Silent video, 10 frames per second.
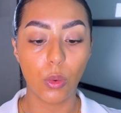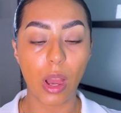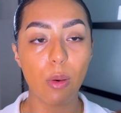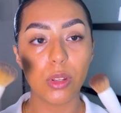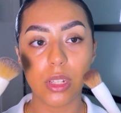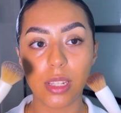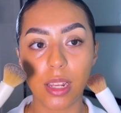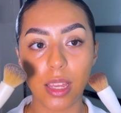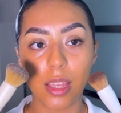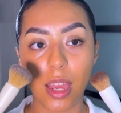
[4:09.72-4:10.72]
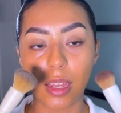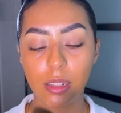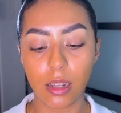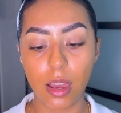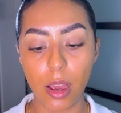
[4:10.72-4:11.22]
I would just say that
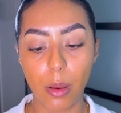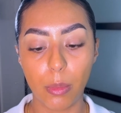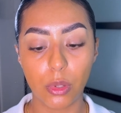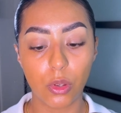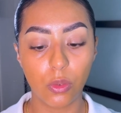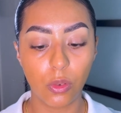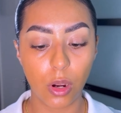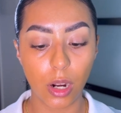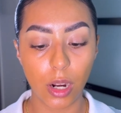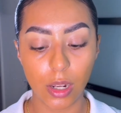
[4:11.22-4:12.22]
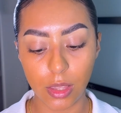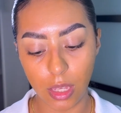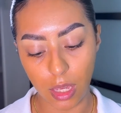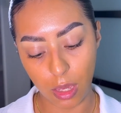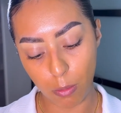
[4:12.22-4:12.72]
so far
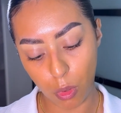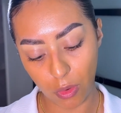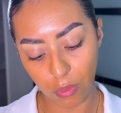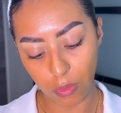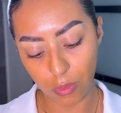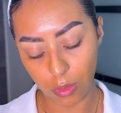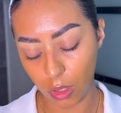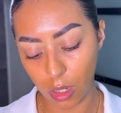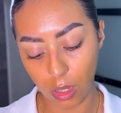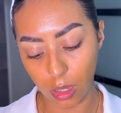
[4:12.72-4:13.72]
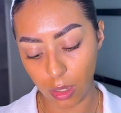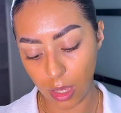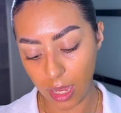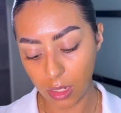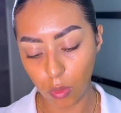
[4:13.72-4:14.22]
the
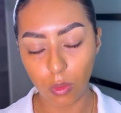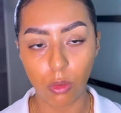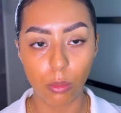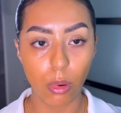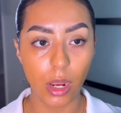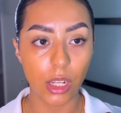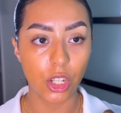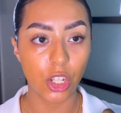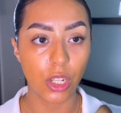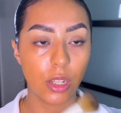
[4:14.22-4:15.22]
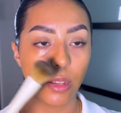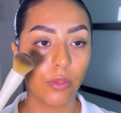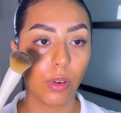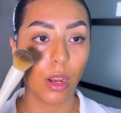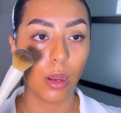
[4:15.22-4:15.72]
A24 brush
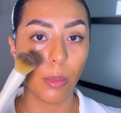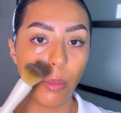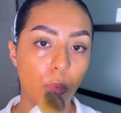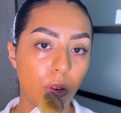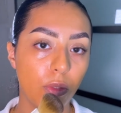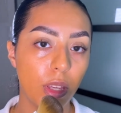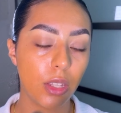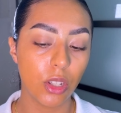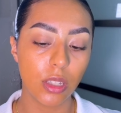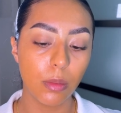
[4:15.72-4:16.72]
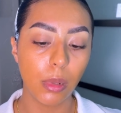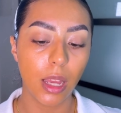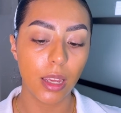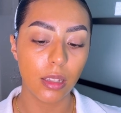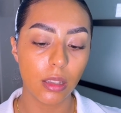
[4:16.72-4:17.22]
from Morphe just
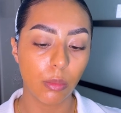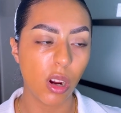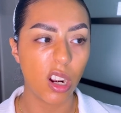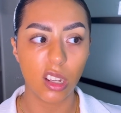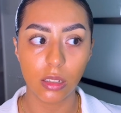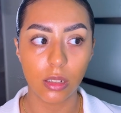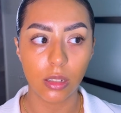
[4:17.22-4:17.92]
applies the product